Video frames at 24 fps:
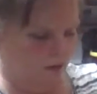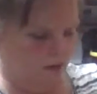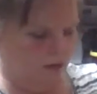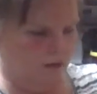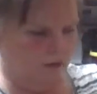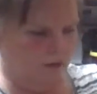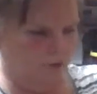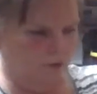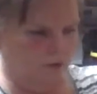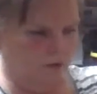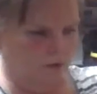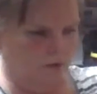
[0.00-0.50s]
And
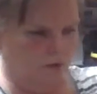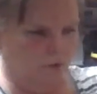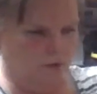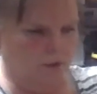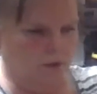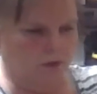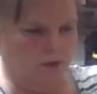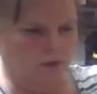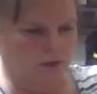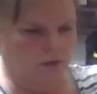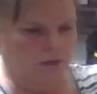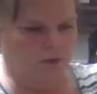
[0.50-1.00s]
then we're going to
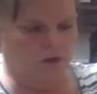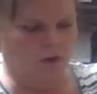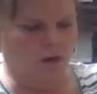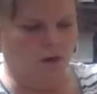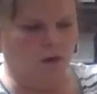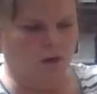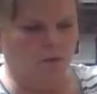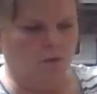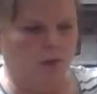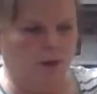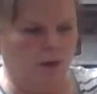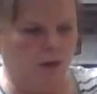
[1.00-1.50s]
put
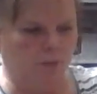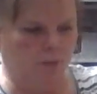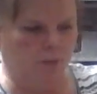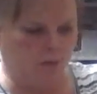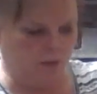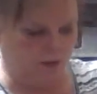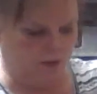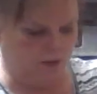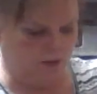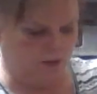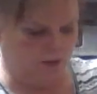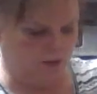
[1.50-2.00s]
salt and
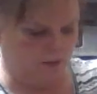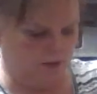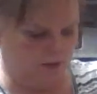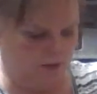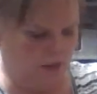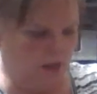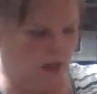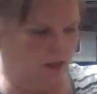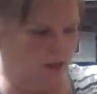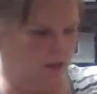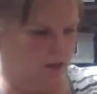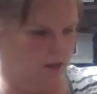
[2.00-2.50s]
pepper and some
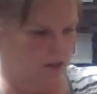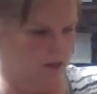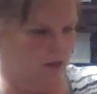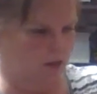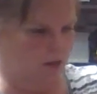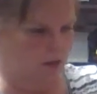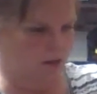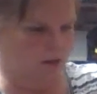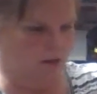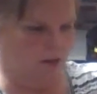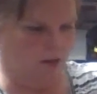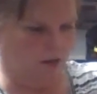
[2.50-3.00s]
Italian
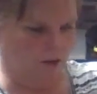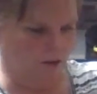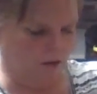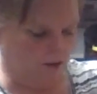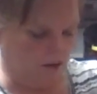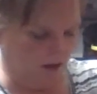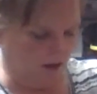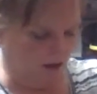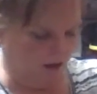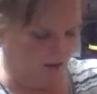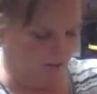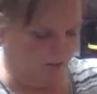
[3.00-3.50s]
seasoning on
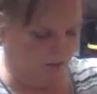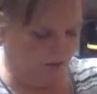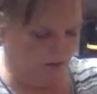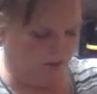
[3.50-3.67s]
top.